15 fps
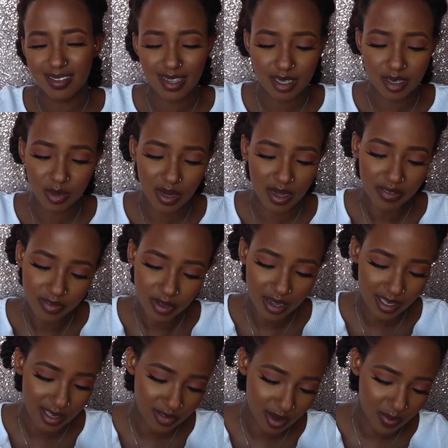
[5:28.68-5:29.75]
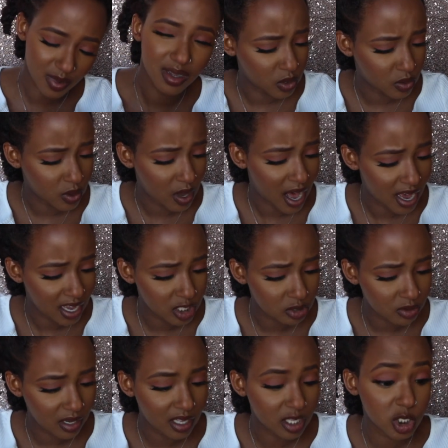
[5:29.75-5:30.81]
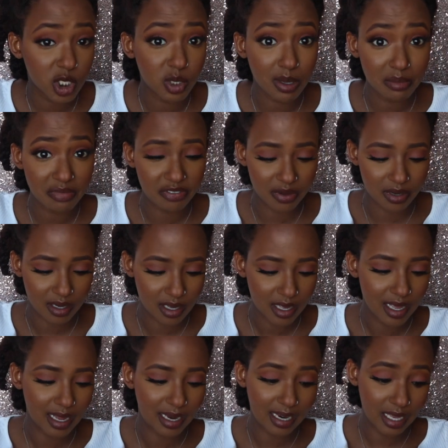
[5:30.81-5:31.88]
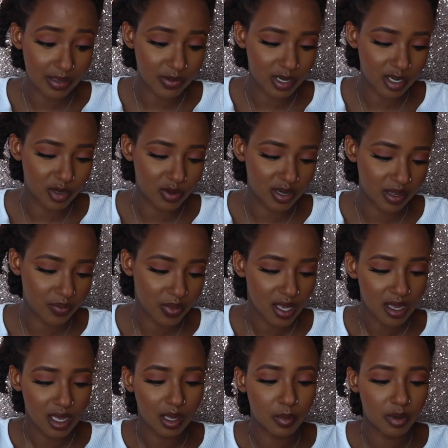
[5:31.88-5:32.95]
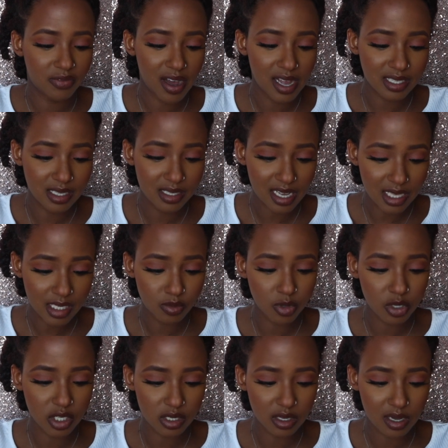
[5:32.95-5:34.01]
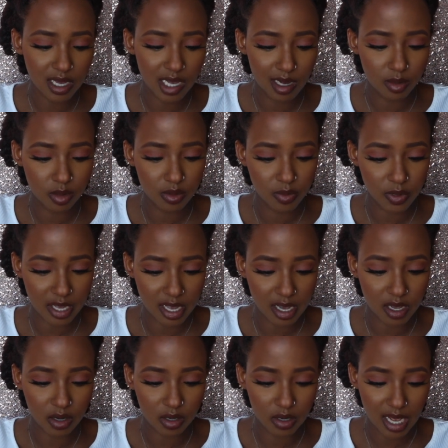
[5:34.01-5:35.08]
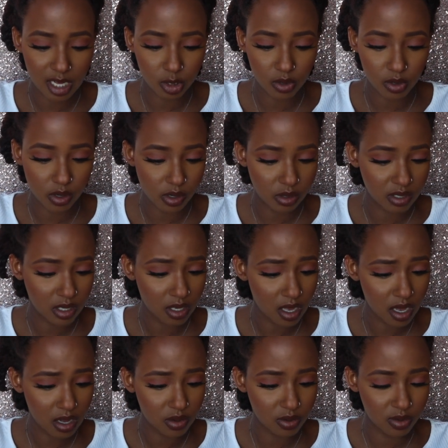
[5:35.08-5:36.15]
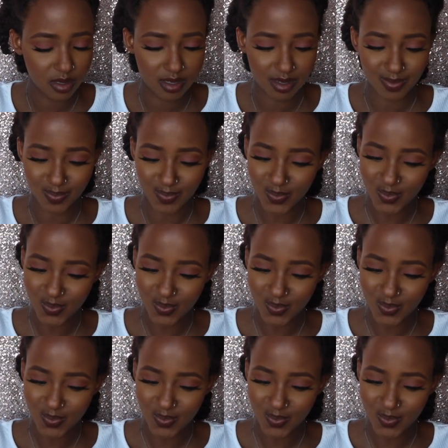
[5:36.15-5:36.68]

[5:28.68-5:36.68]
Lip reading: You know what? I'll give up. You hydrate and strengthen leave-in cream. Provides intense moisture, helps repair natural coils and curls.